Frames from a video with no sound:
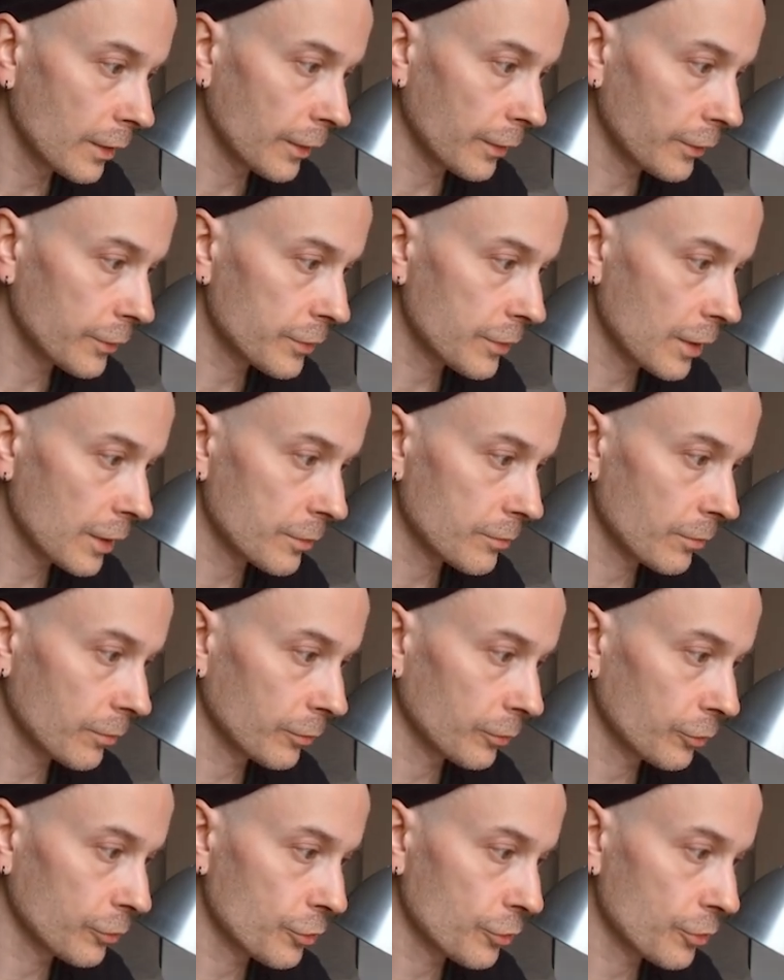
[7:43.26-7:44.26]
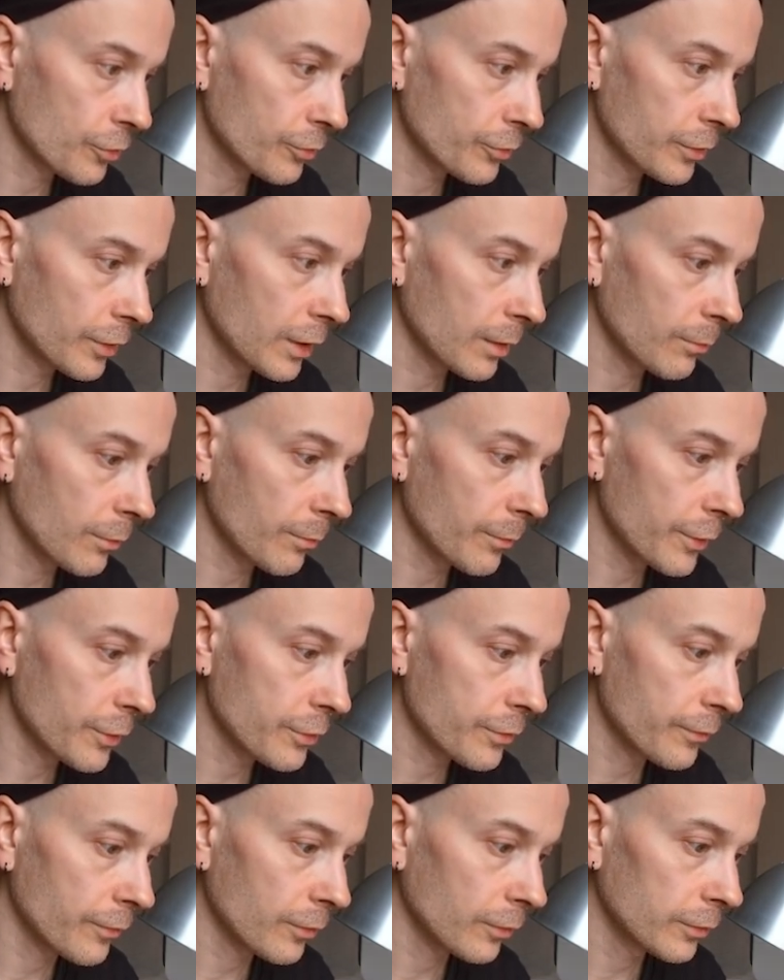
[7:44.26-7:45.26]
In this case, we want to choose the demo
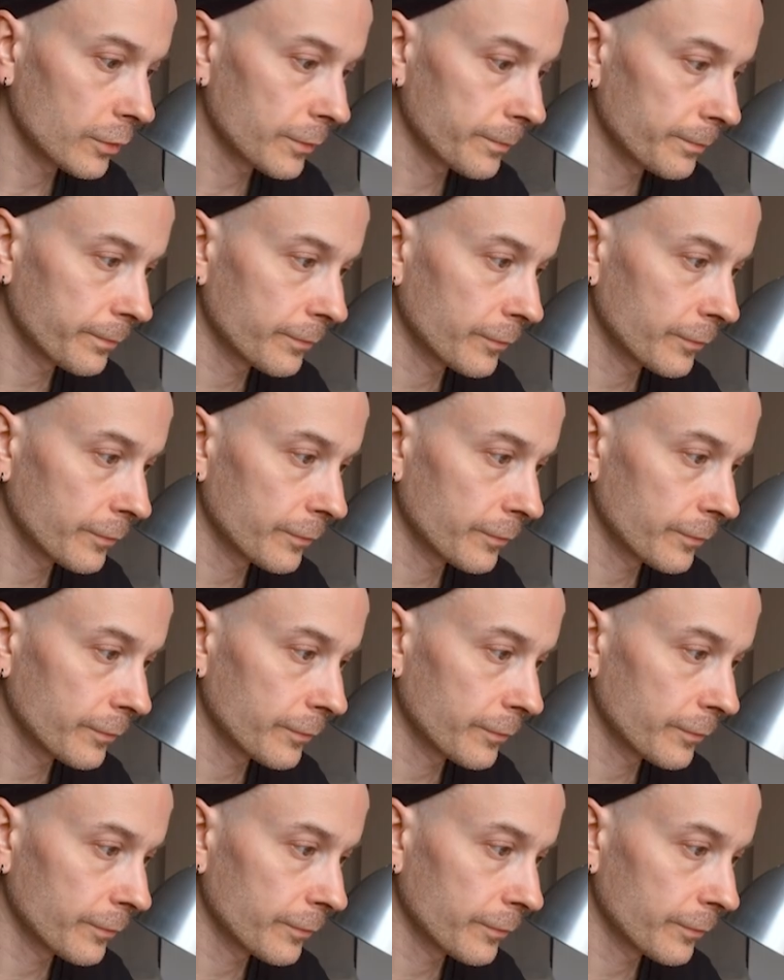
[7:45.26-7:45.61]
bench folder,